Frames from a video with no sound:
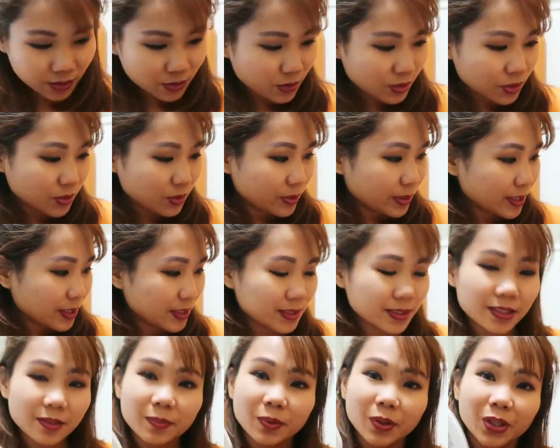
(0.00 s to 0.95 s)
just to
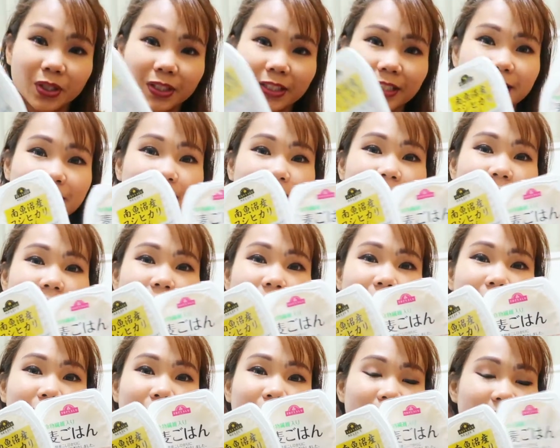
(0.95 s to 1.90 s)
test them all.
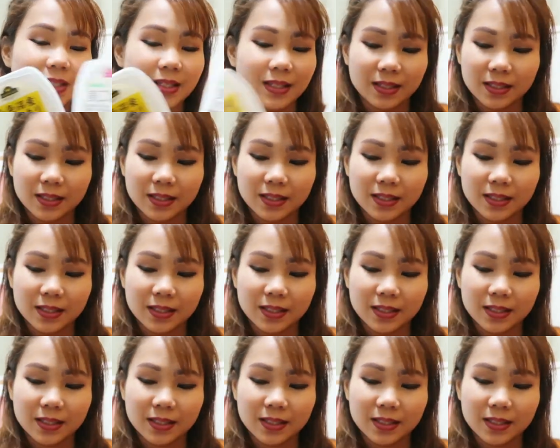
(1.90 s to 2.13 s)
Um...